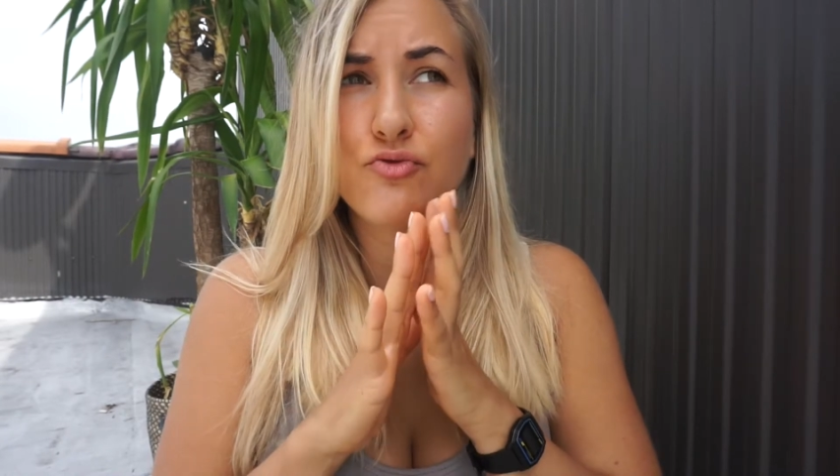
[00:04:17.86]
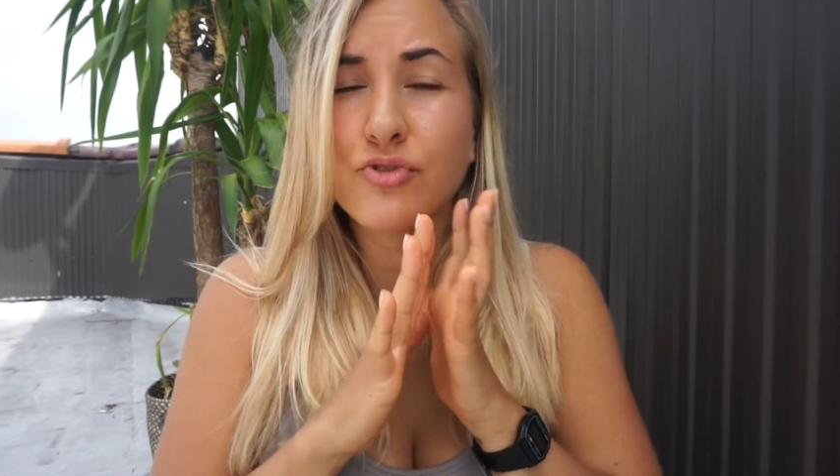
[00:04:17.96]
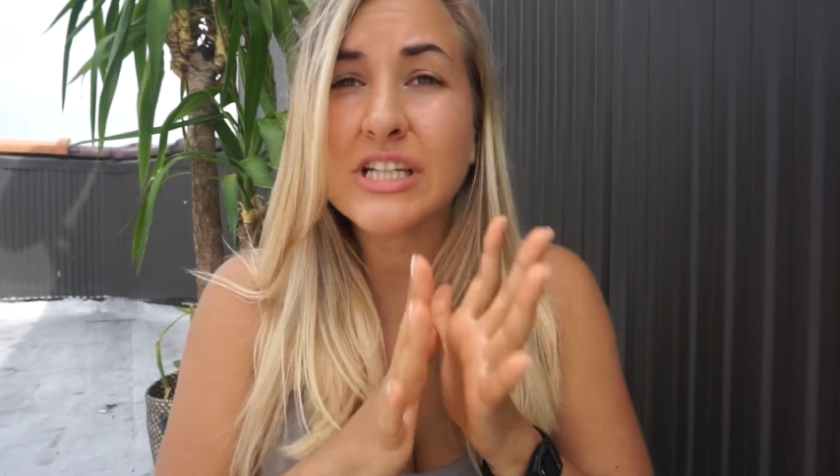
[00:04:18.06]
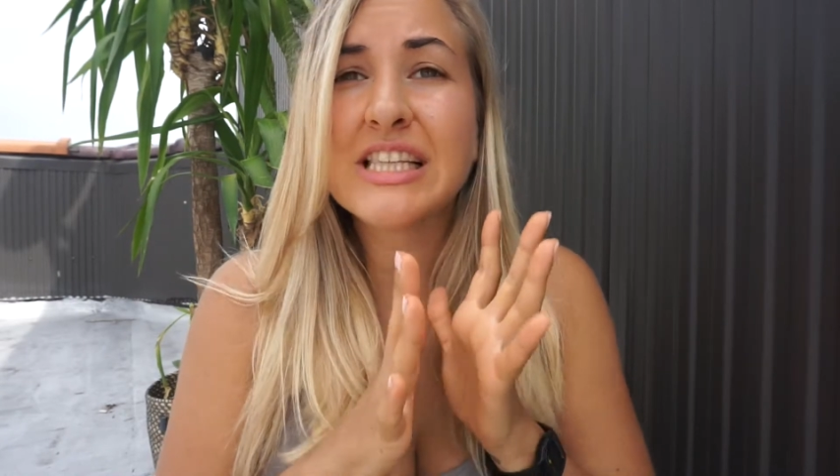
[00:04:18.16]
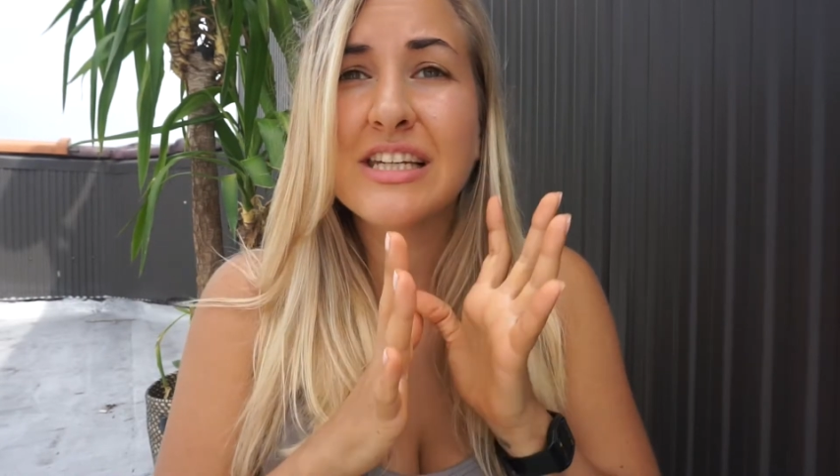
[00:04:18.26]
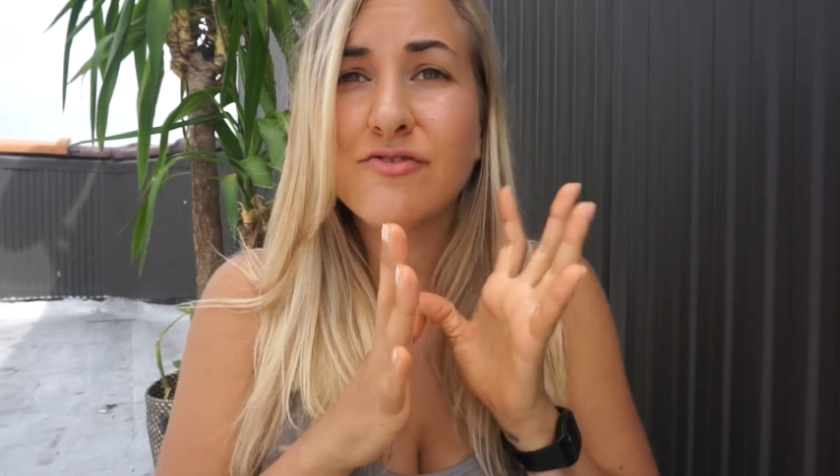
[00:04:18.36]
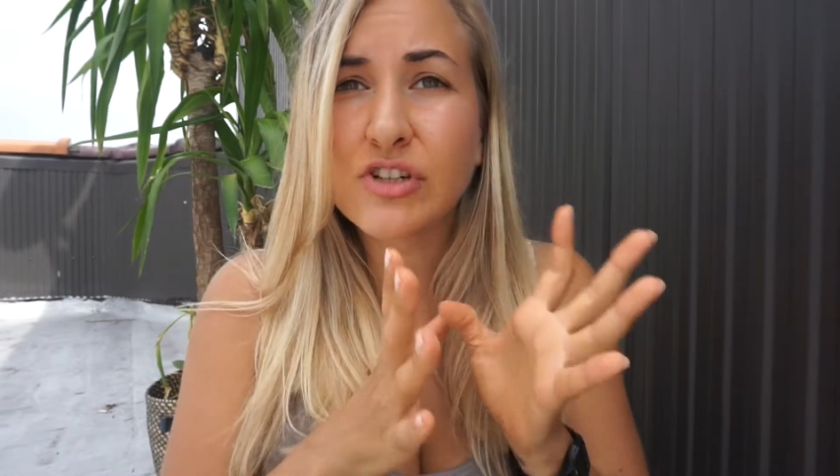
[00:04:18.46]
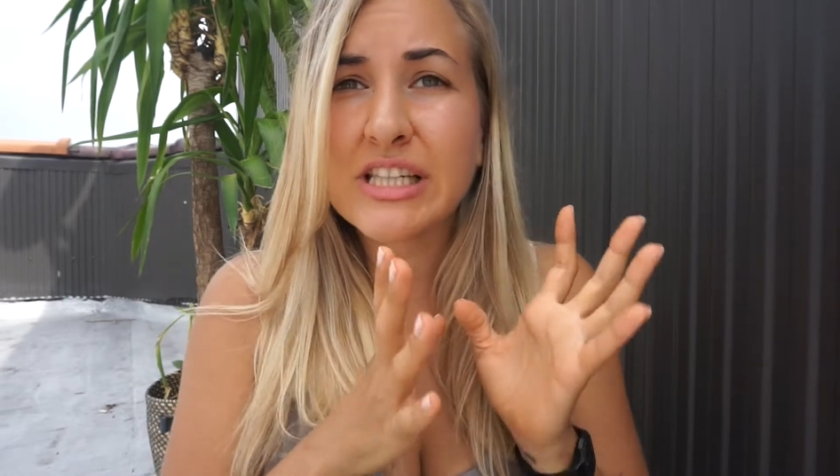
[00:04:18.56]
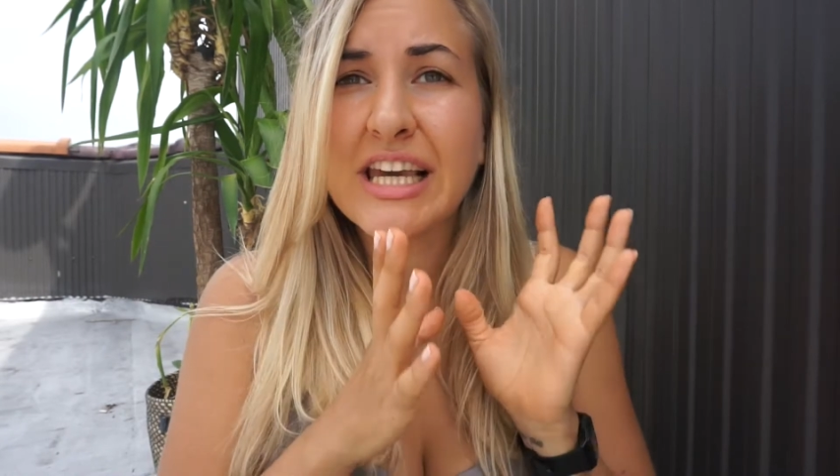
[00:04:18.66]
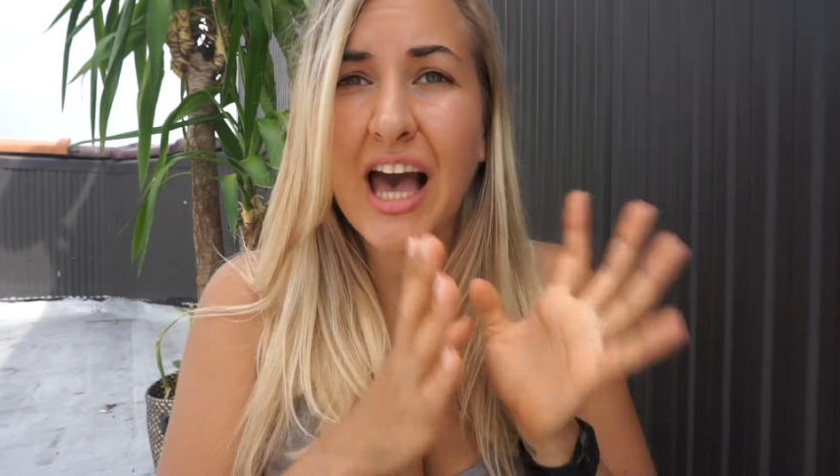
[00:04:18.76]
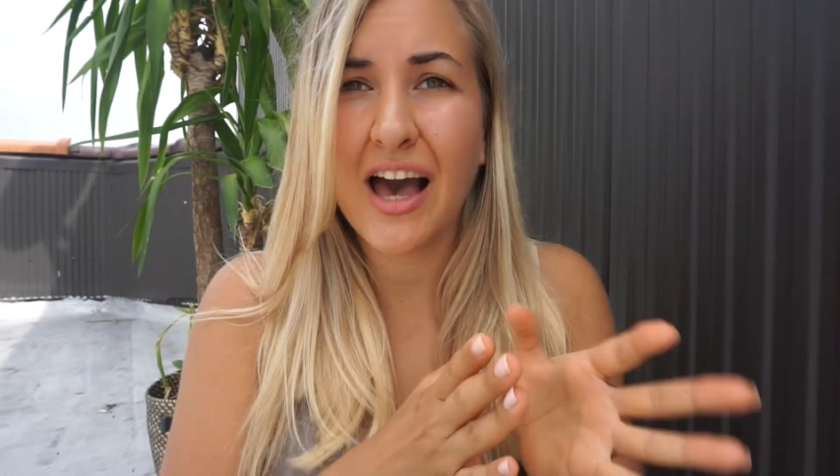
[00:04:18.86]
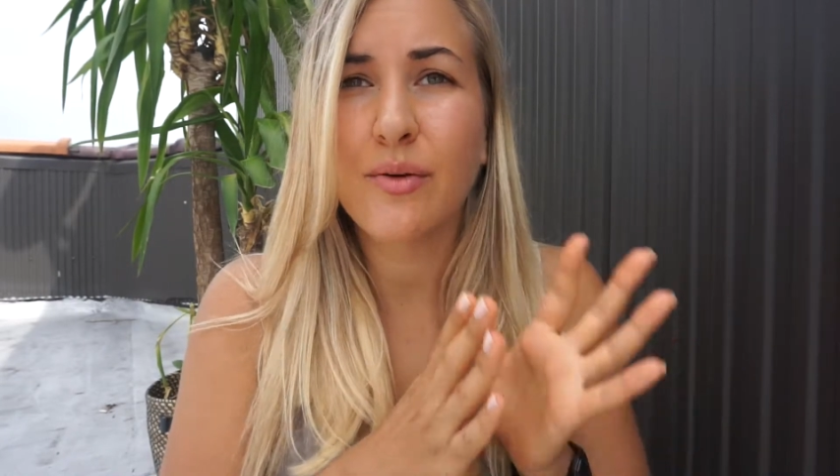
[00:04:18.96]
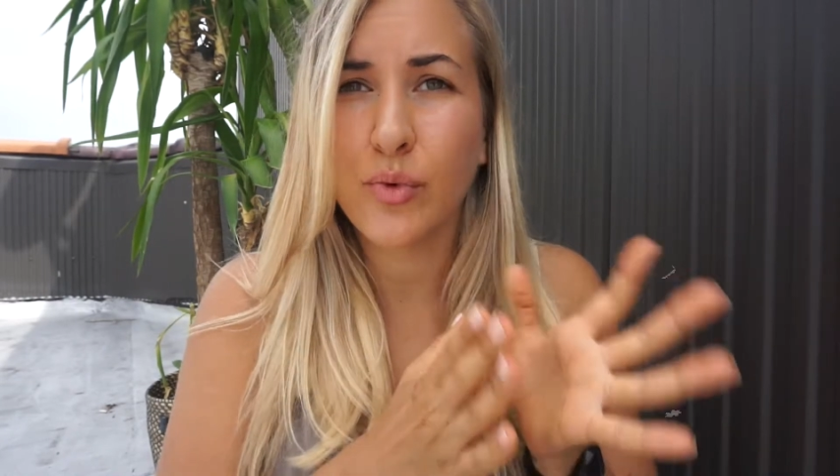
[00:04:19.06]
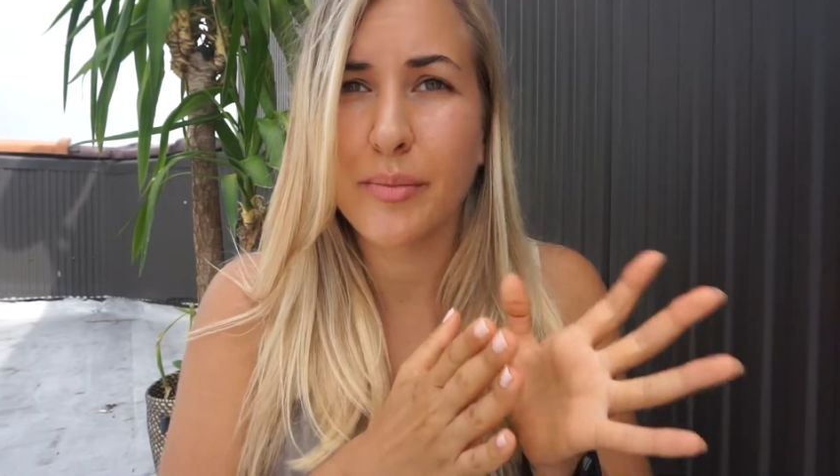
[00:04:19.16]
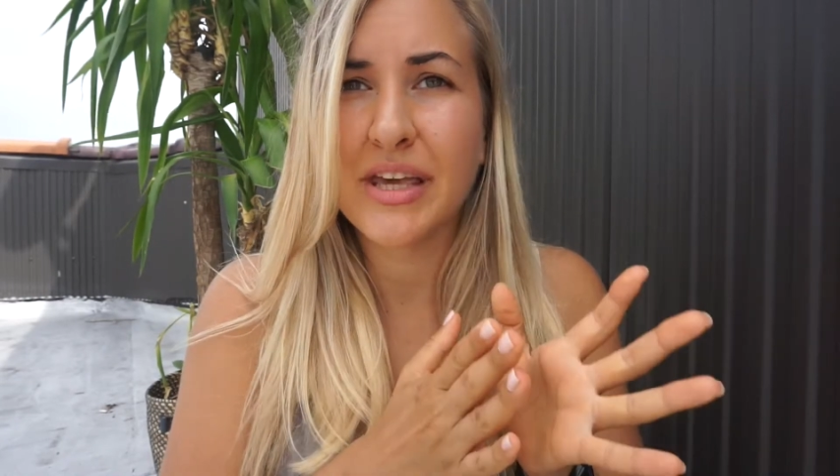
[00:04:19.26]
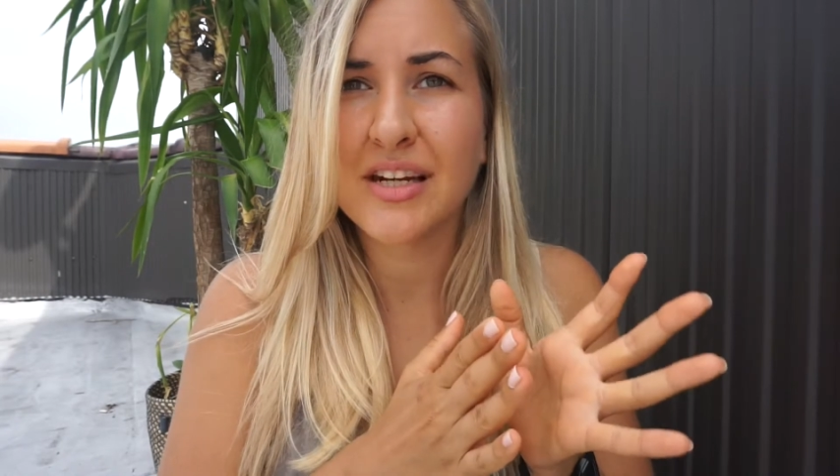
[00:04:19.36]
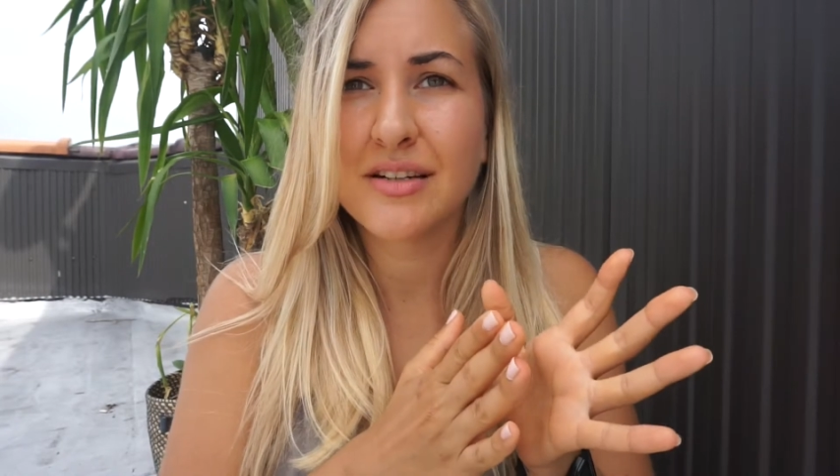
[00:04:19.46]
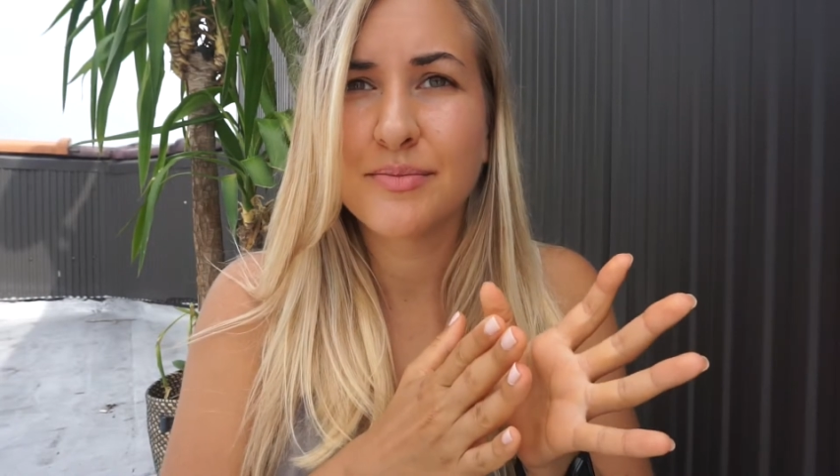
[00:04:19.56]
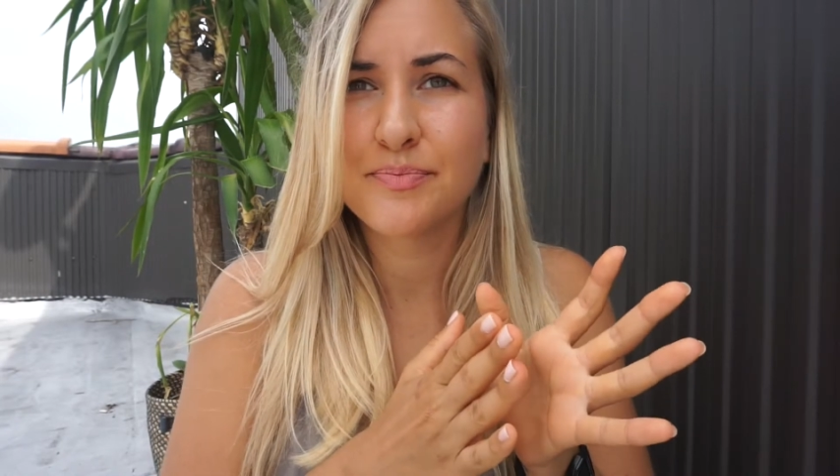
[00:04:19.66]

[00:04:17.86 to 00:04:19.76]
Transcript: Really, really hot women.